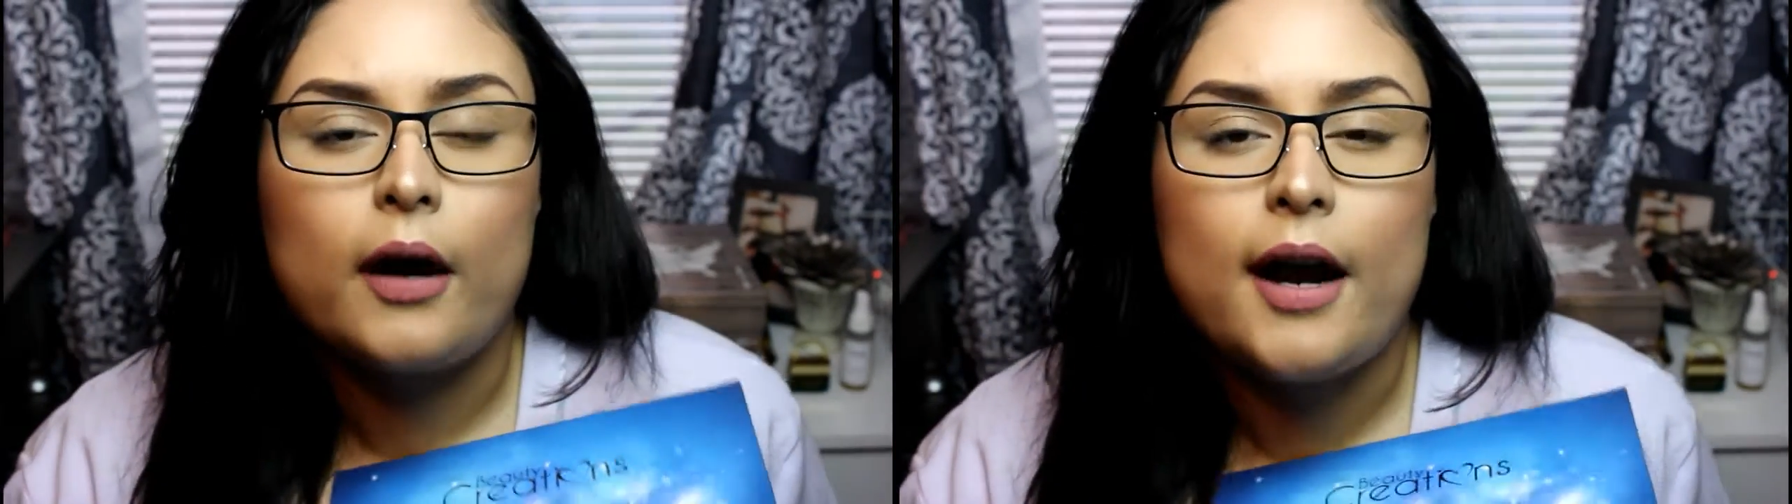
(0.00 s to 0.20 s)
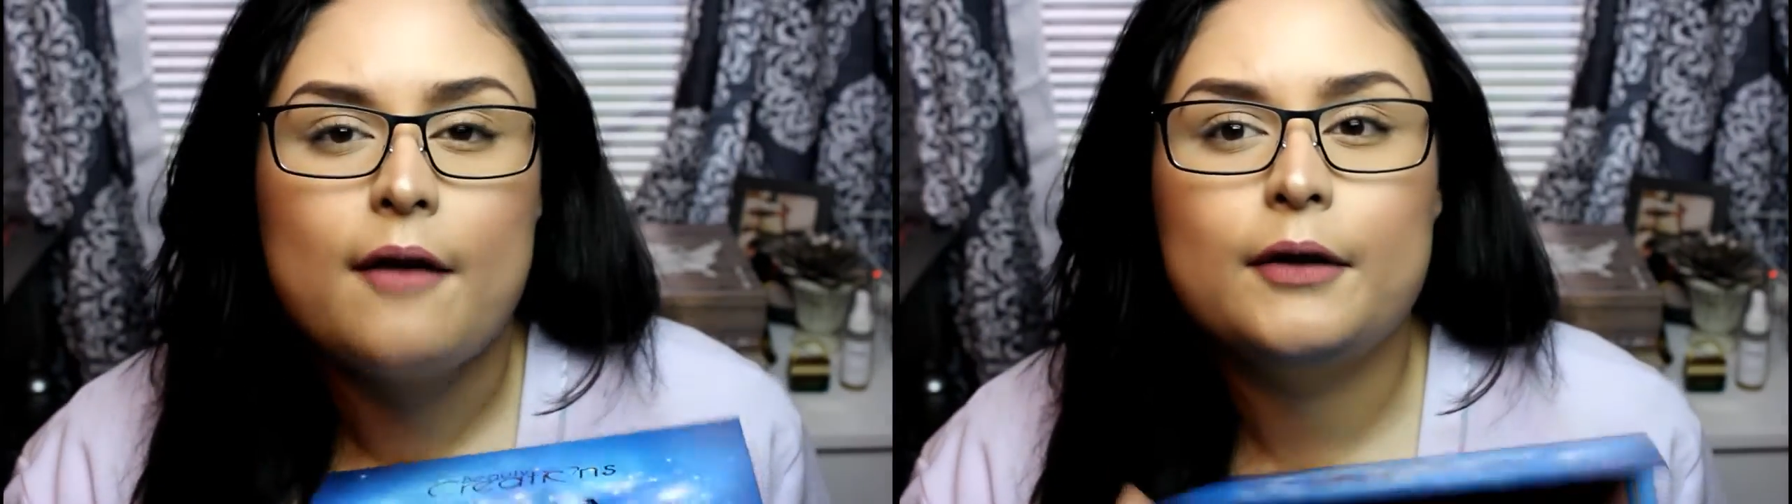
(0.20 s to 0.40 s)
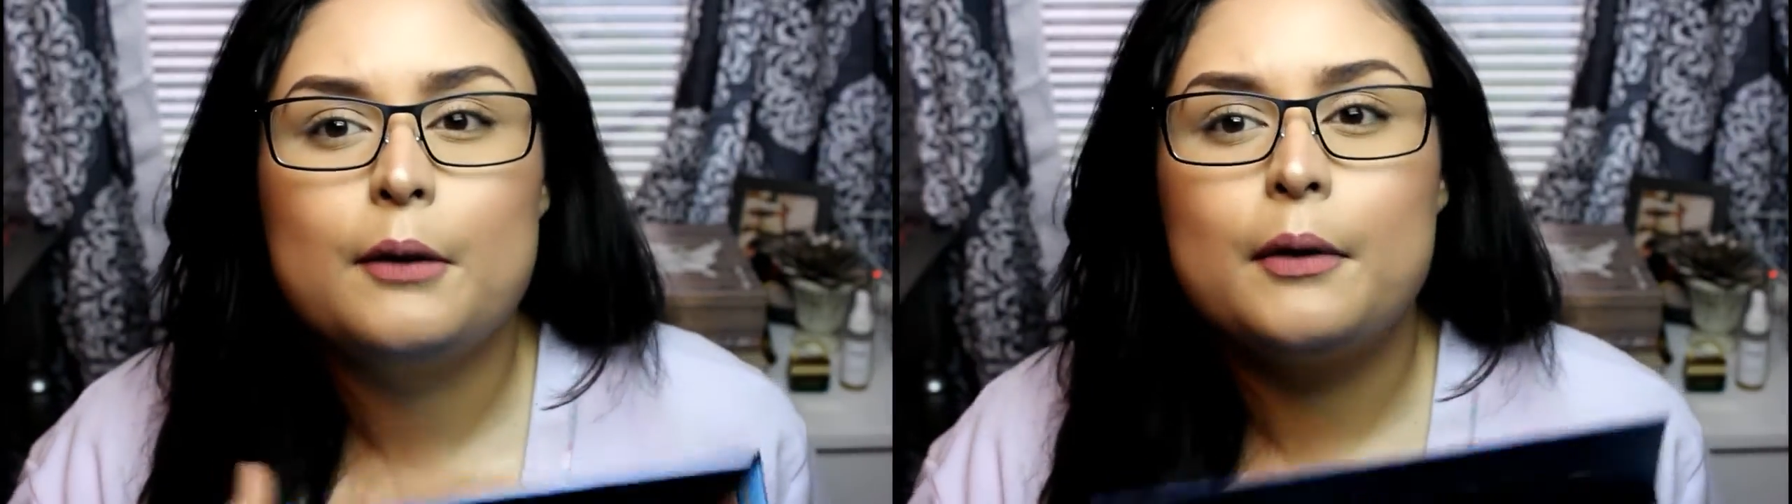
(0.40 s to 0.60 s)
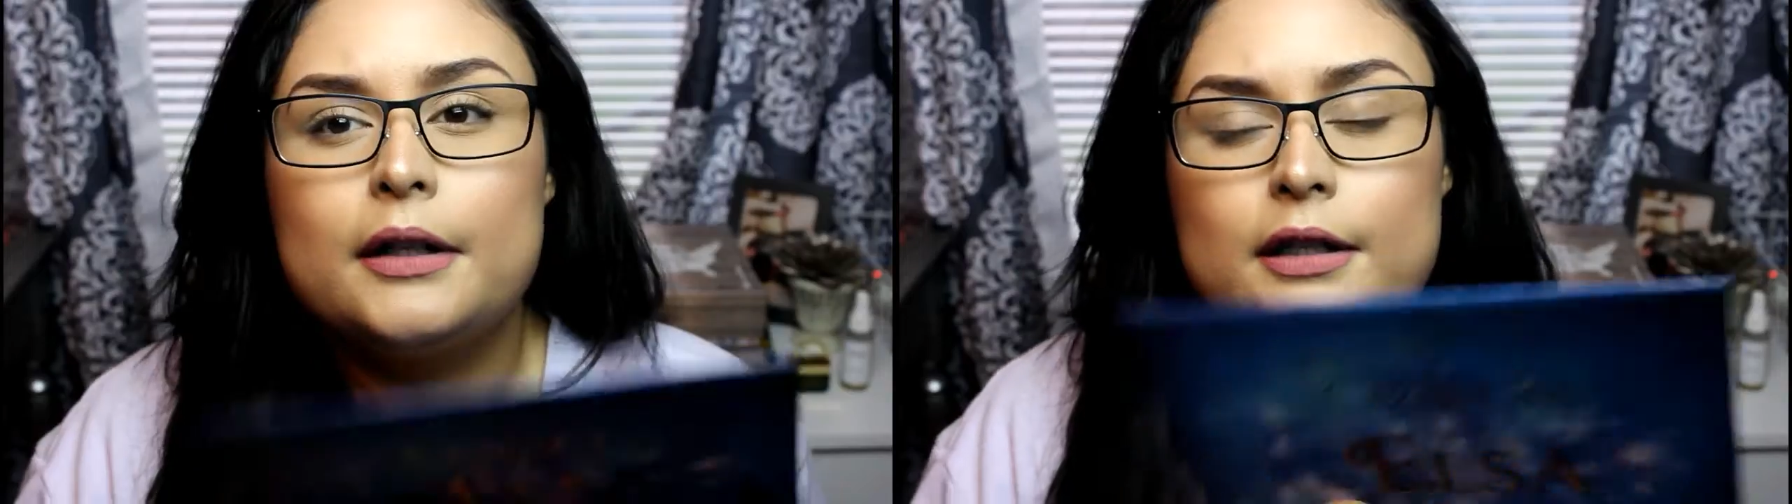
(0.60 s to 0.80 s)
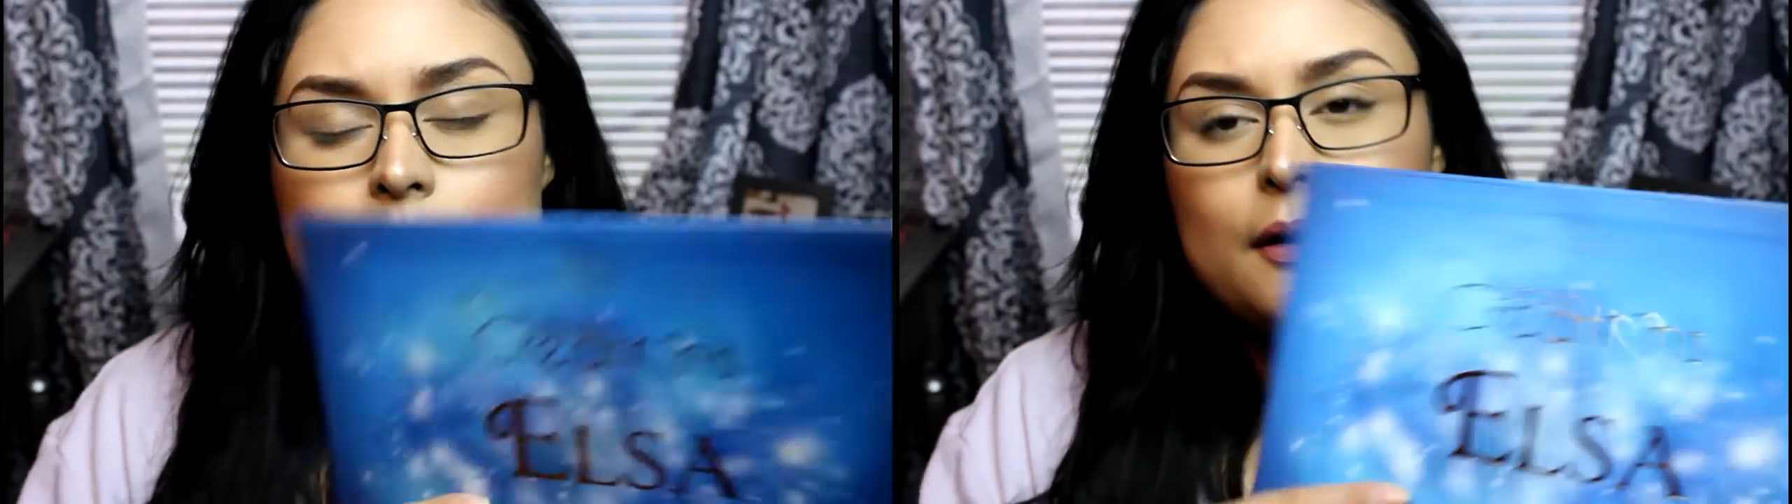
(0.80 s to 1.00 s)
everyone.
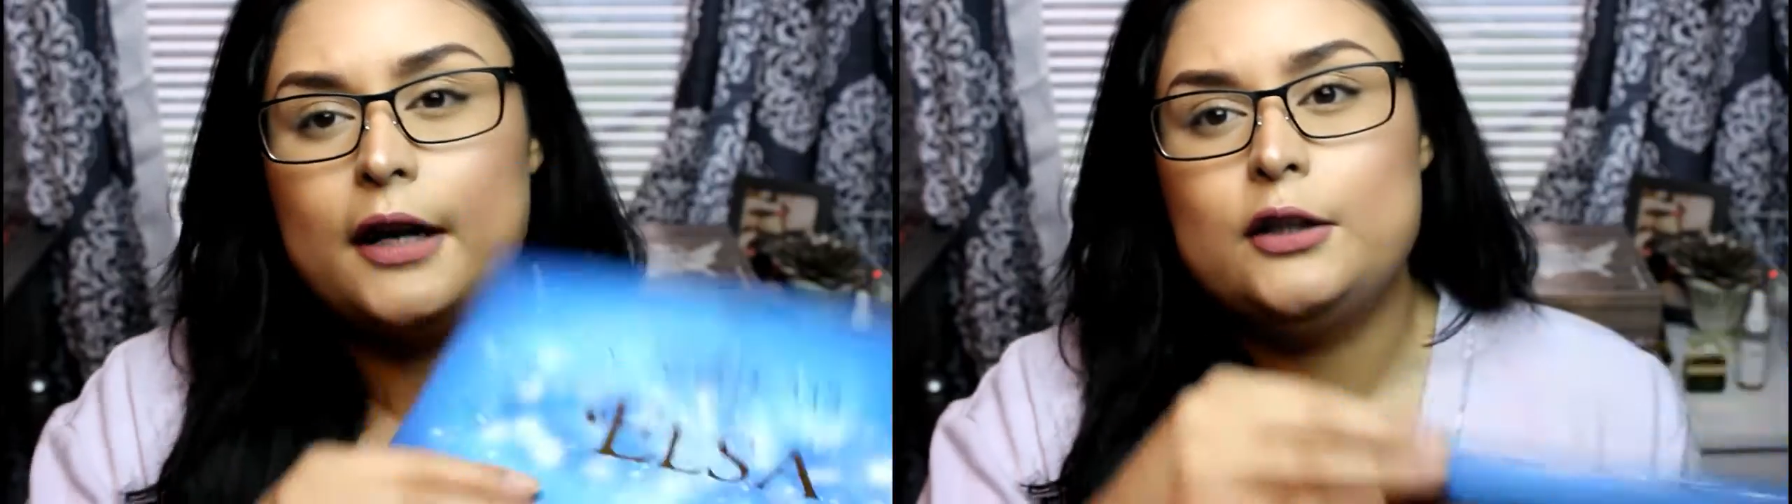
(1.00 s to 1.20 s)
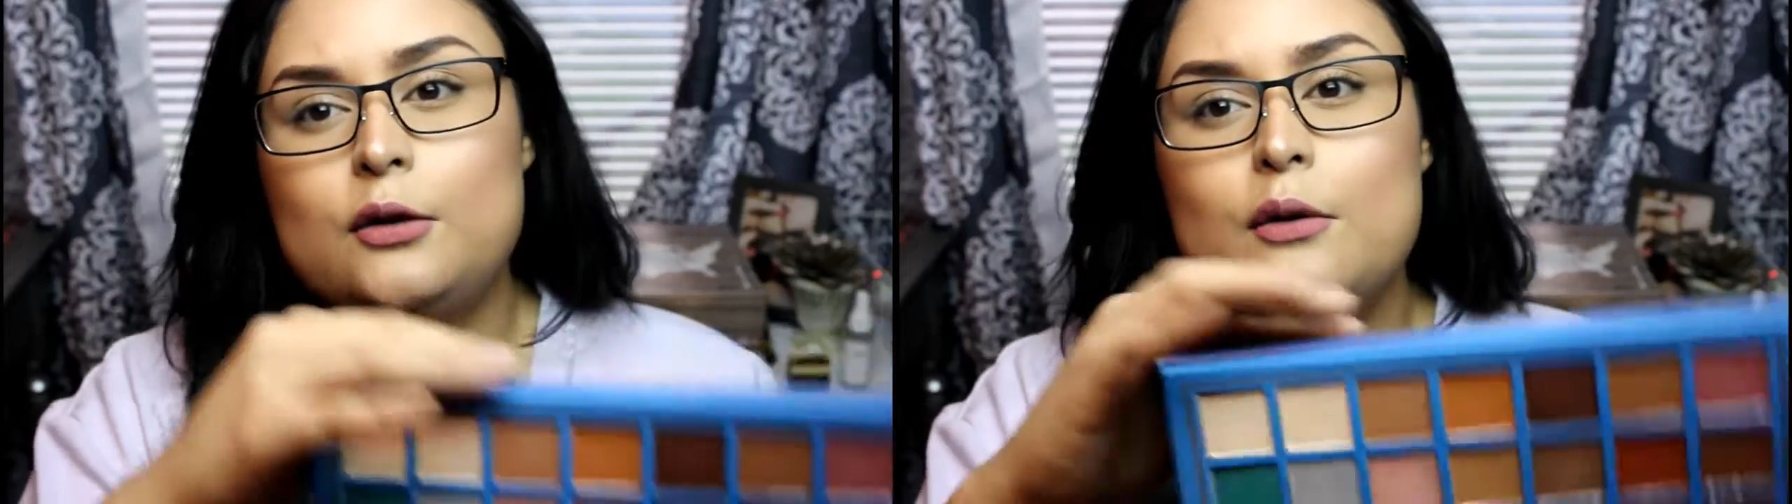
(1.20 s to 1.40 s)
So I do